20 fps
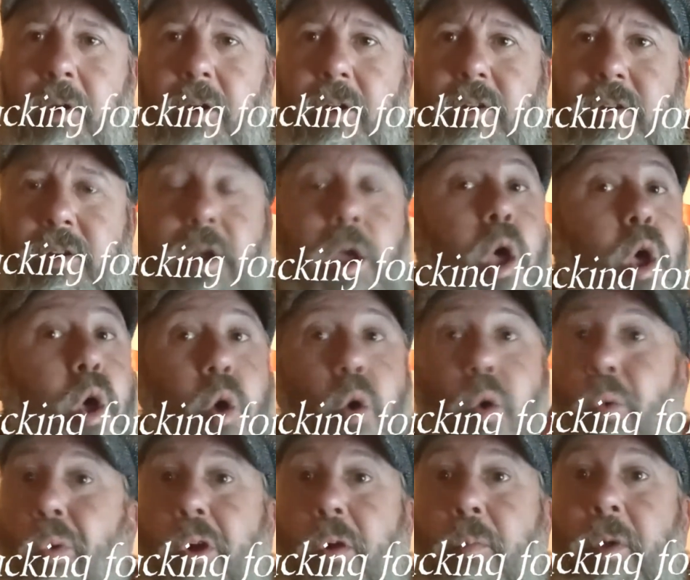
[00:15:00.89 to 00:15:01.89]
much,
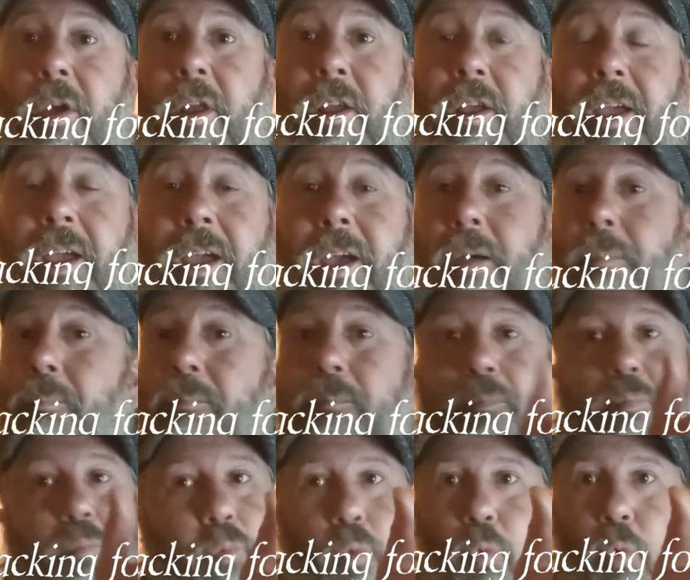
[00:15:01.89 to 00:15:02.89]
where am I going to camp?
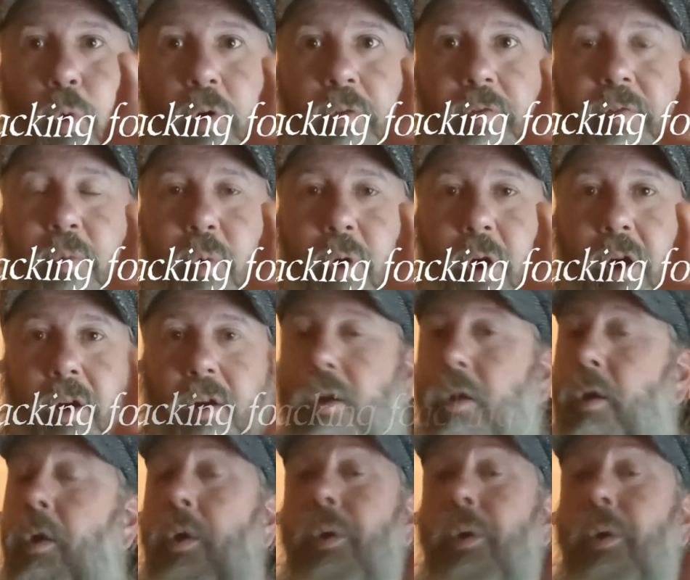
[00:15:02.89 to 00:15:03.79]
Where's the water?